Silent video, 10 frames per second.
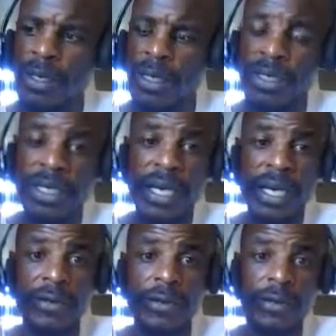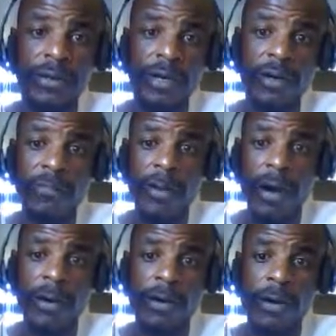indicator of
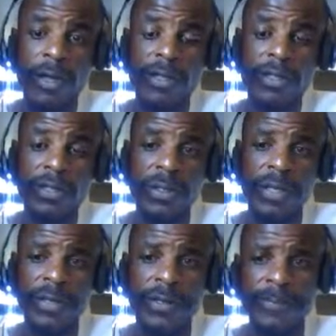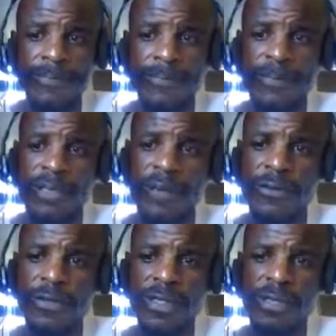progress than
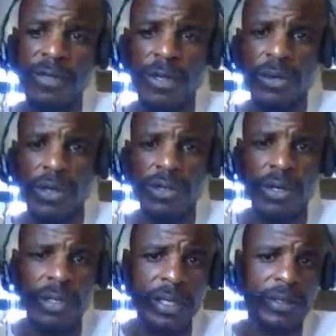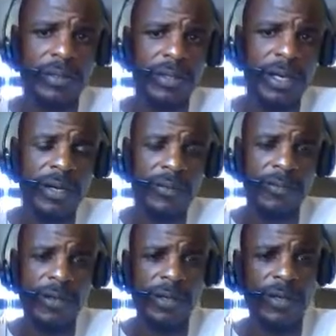self-esteem tokens on the internet
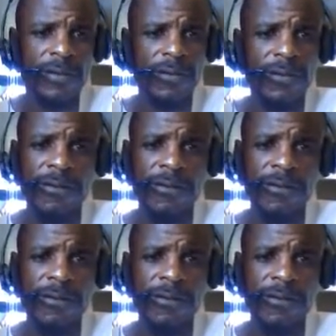via